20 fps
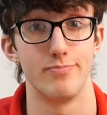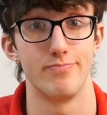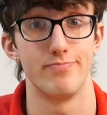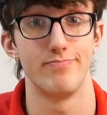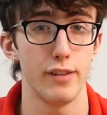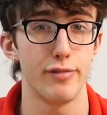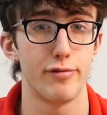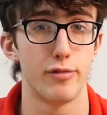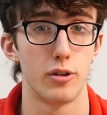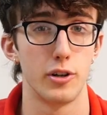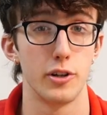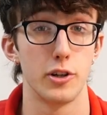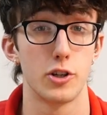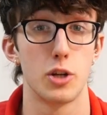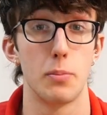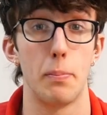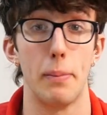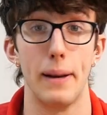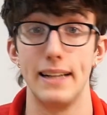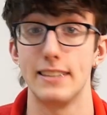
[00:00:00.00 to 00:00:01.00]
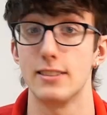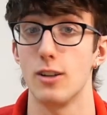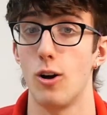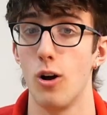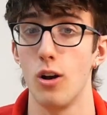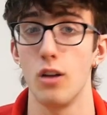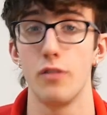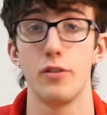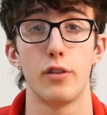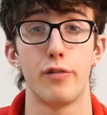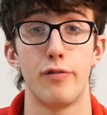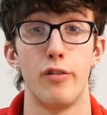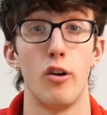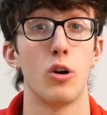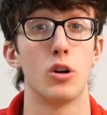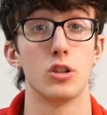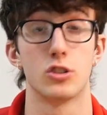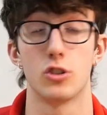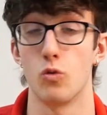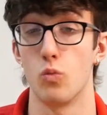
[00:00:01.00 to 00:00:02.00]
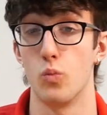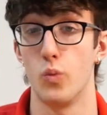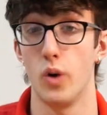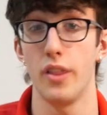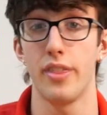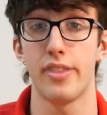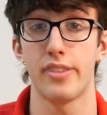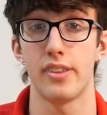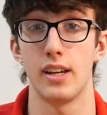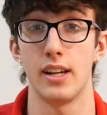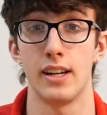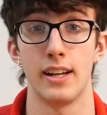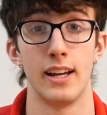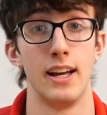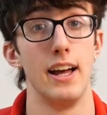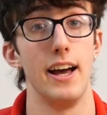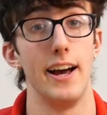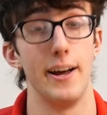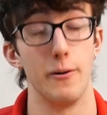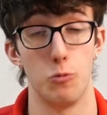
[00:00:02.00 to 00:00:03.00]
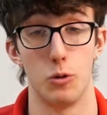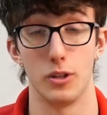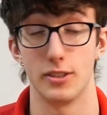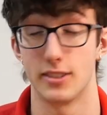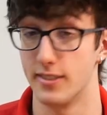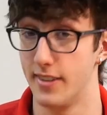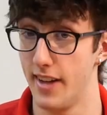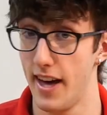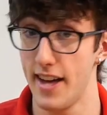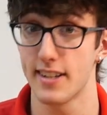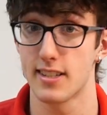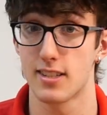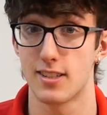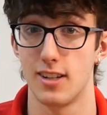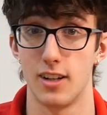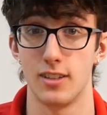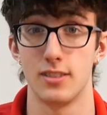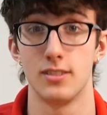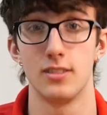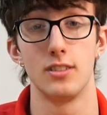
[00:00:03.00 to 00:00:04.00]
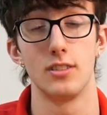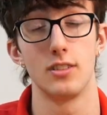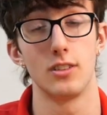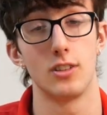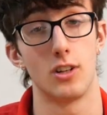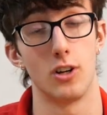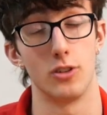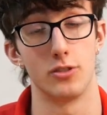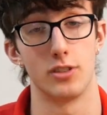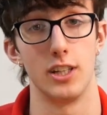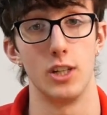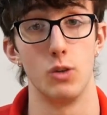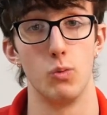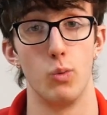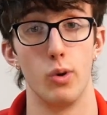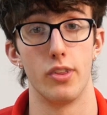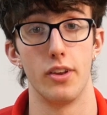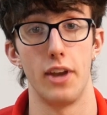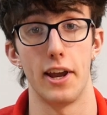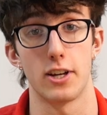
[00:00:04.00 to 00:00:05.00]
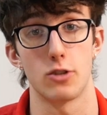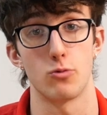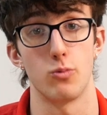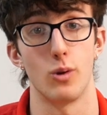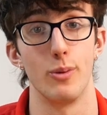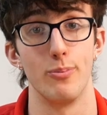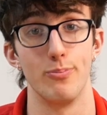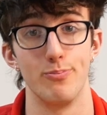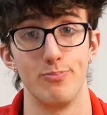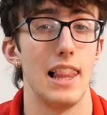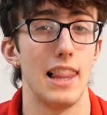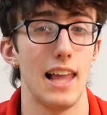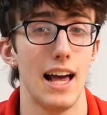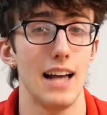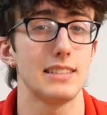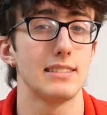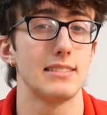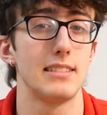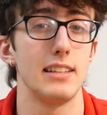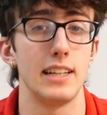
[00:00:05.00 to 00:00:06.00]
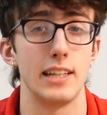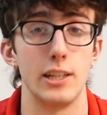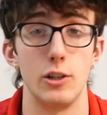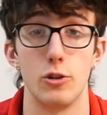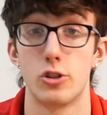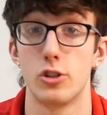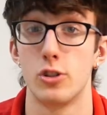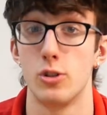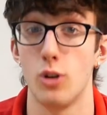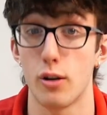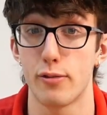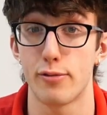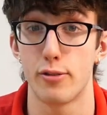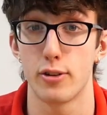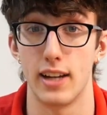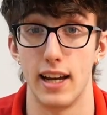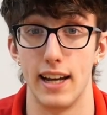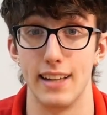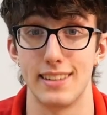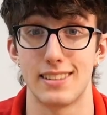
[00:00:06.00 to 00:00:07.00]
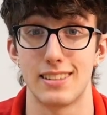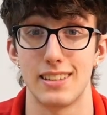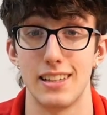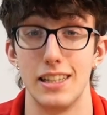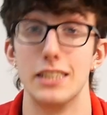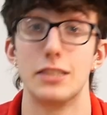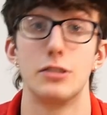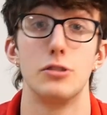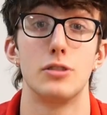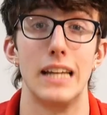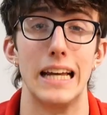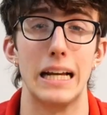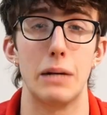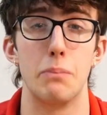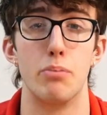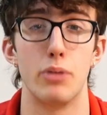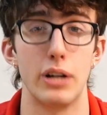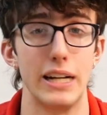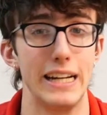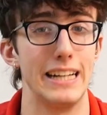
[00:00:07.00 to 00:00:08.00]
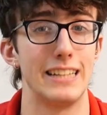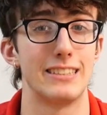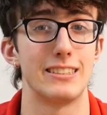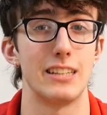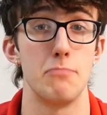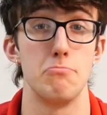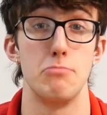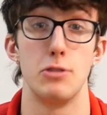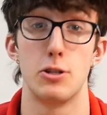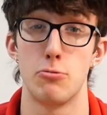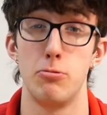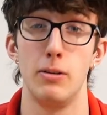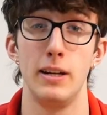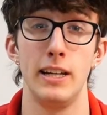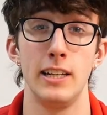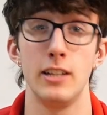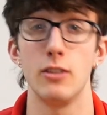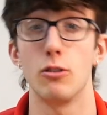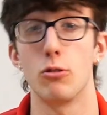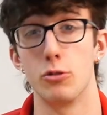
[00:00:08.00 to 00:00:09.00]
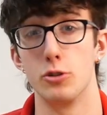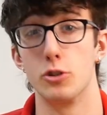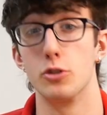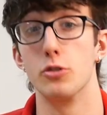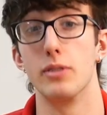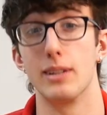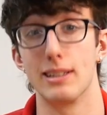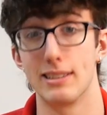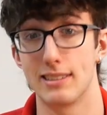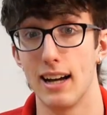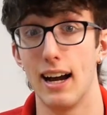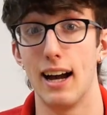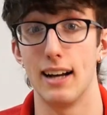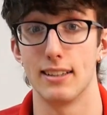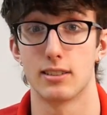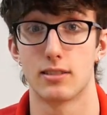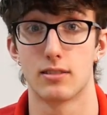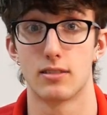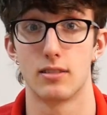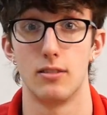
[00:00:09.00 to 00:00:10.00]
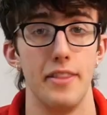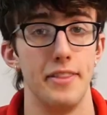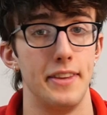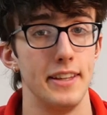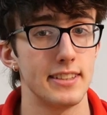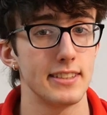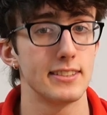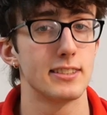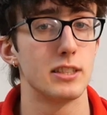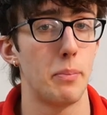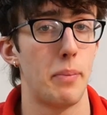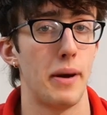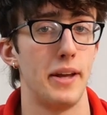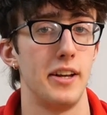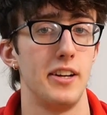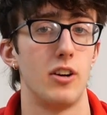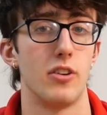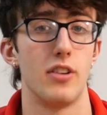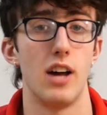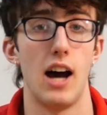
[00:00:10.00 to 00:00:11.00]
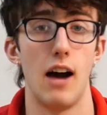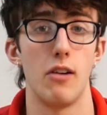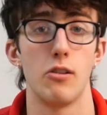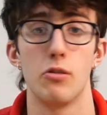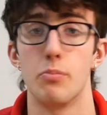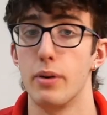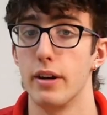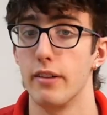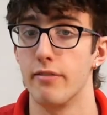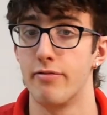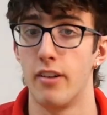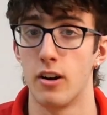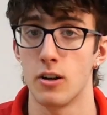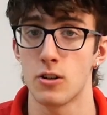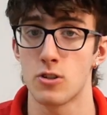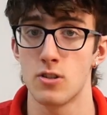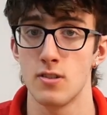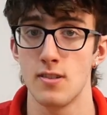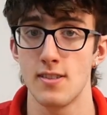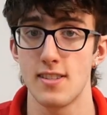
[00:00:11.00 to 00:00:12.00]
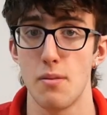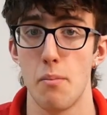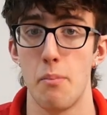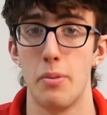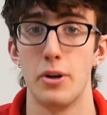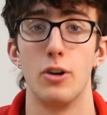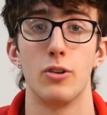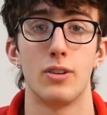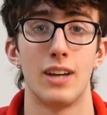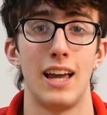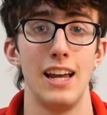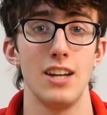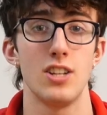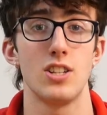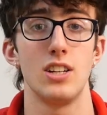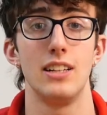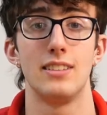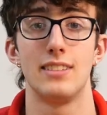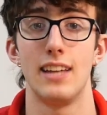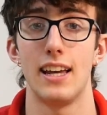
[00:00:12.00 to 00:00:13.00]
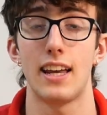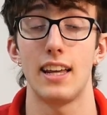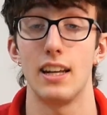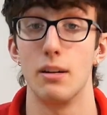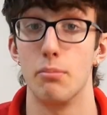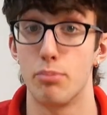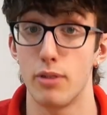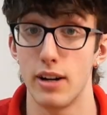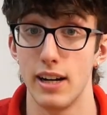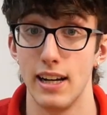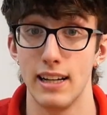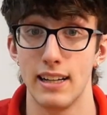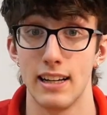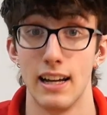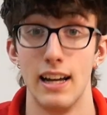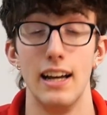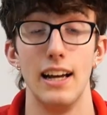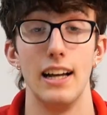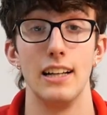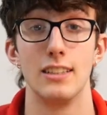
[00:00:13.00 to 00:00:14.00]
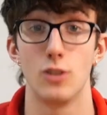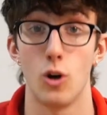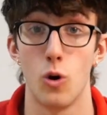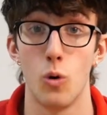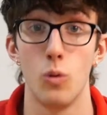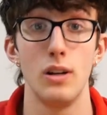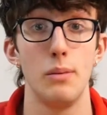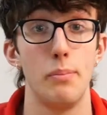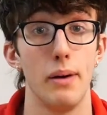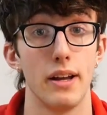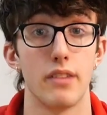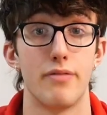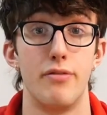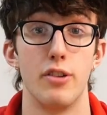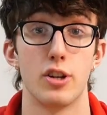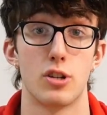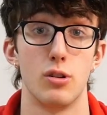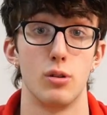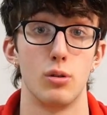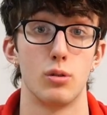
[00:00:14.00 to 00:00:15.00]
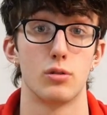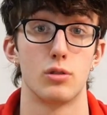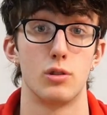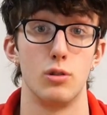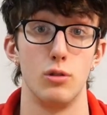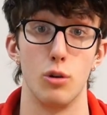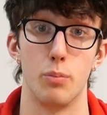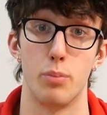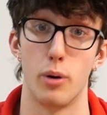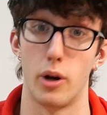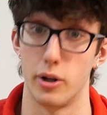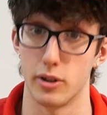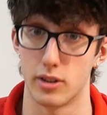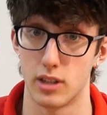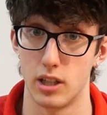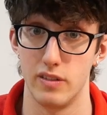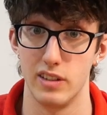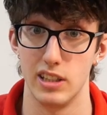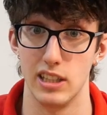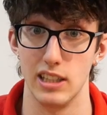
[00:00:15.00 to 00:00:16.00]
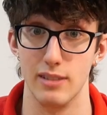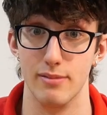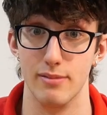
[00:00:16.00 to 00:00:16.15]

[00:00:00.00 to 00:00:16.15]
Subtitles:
Therefore, you should place all of your focus on one thing, and once that is done, continue the next one. A last thing you should not forget is to take breaks in between or during tasks. This is dependent on how your brain functions, but occasionally taking a break is only beneficial to your productivity.